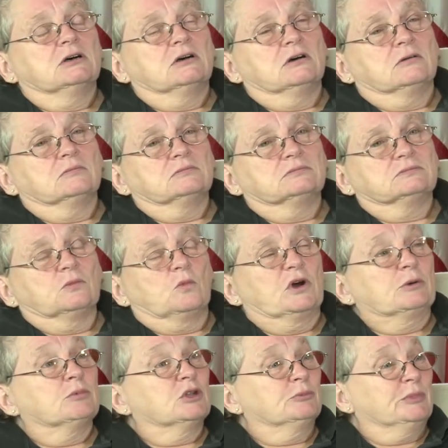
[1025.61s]
um, where
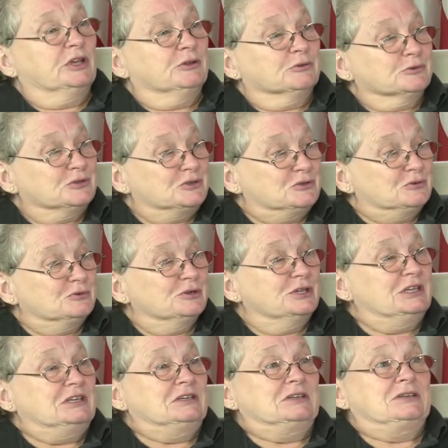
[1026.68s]
Blue Peter's
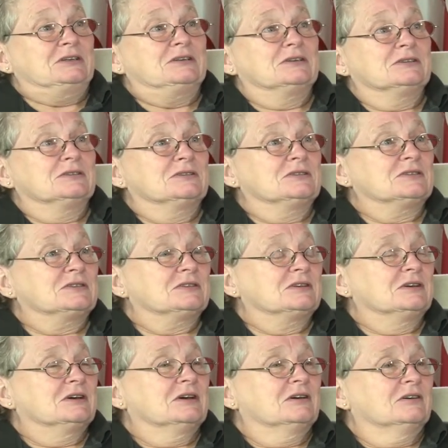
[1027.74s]
tree is,
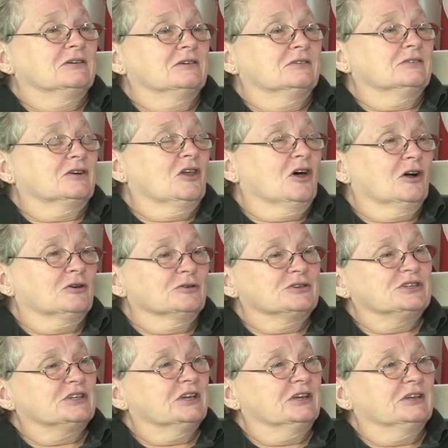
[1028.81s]
mm -hmm. uh, the clocker
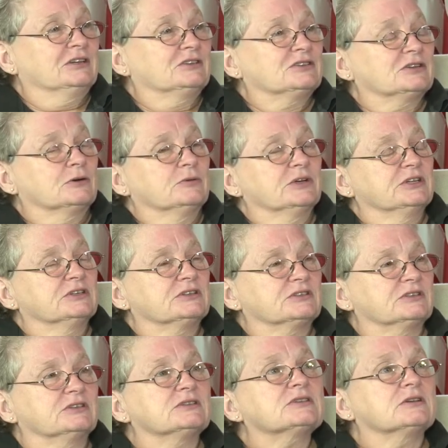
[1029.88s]
stand. So it's,
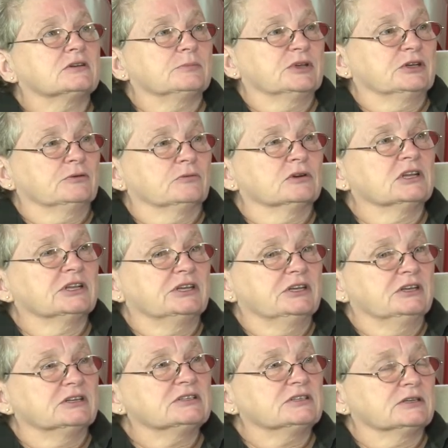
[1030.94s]
it's going to be a really
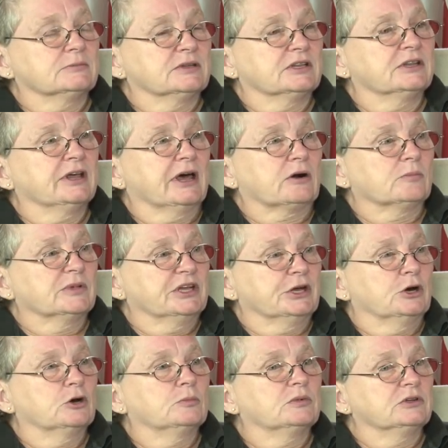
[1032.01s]
neat exhibit, and that'll be
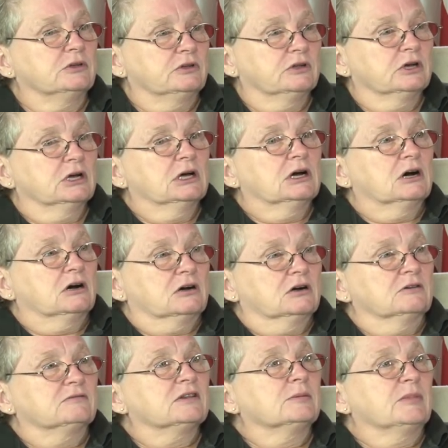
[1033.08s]
open uh,
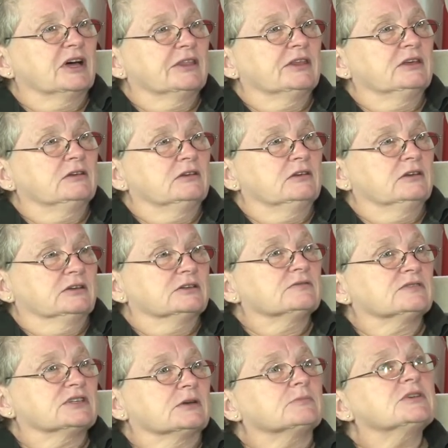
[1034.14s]
hopefully by the end of
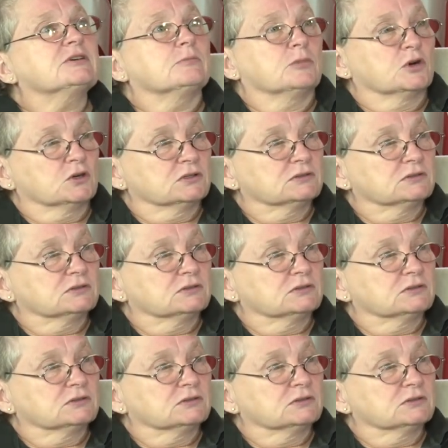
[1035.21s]
September.